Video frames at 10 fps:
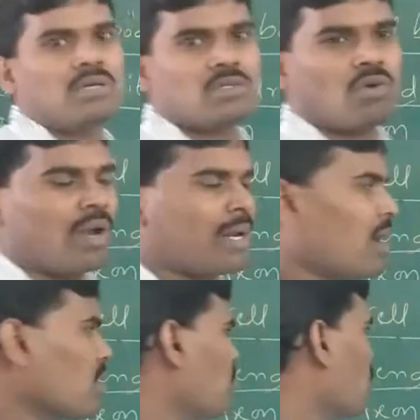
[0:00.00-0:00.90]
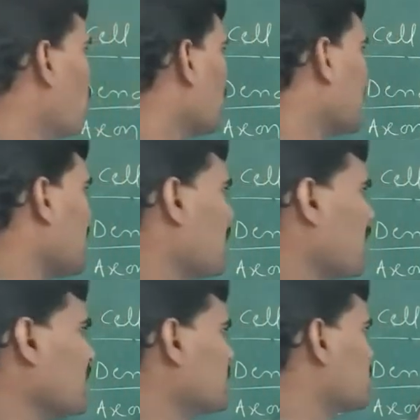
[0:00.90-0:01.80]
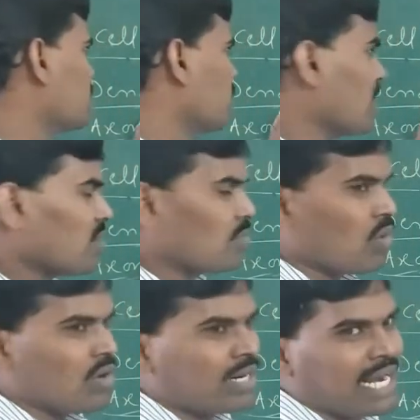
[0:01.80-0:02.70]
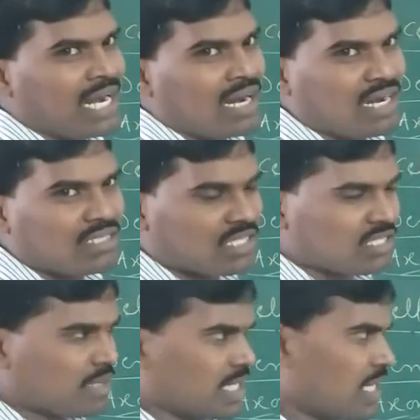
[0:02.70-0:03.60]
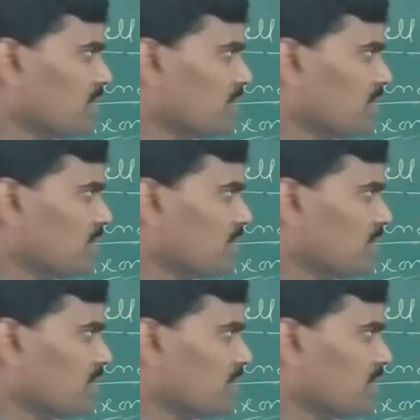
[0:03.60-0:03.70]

So one or more dendrites is present,